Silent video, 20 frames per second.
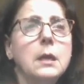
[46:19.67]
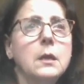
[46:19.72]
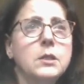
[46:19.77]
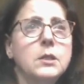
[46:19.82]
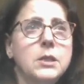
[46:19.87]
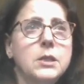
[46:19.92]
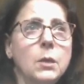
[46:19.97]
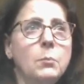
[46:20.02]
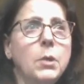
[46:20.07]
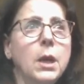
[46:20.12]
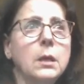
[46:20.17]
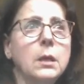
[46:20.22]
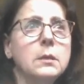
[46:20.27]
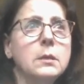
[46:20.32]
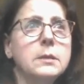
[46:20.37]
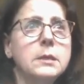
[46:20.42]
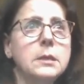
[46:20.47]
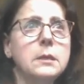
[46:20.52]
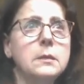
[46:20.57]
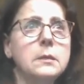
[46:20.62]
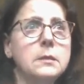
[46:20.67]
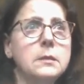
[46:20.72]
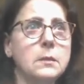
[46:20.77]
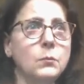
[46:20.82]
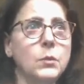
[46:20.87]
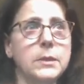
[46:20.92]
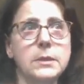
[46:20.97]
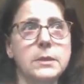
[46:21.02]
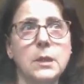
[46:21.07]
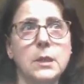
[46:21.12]
Some policies
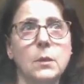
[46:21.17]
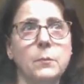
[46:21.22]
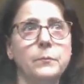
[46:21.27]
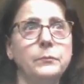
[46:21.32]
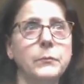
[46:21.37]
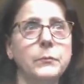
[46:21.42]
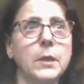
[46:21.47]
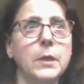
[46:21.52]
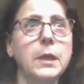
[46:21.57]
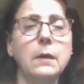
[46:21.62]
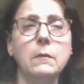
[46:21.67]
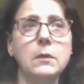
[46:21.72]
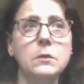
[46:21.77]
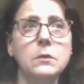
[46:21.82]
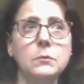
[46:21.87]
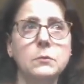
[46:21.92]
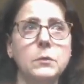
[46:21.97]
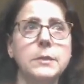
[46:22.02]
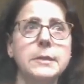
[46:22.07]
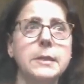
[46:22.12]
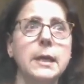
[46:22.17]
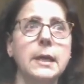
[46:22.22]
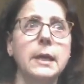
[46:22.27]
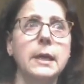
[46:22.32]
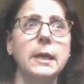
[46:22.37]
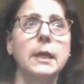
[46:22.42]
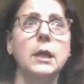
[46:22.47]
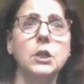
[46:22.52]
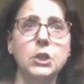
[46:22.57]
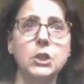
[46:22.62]
with some carriers will
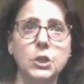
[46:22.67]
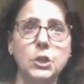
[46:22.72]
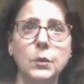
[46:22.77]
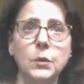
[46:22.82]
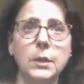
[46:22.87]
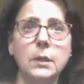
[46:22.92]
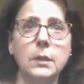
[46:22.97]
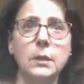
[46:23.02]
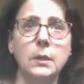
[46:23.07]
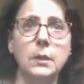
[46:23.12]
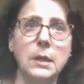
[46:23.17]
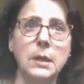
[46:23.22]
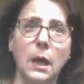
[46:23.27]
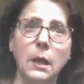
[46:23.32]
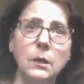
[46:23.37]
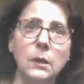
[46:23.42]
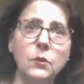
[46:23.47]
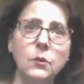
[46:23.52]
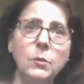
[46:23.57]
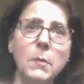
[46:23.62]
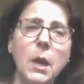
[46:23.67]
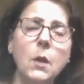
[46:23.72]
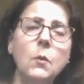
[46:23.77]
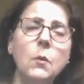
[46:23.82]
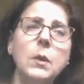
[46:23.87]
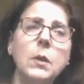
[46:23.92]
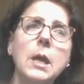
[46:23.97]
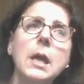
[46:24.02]
say a certain dollar amount,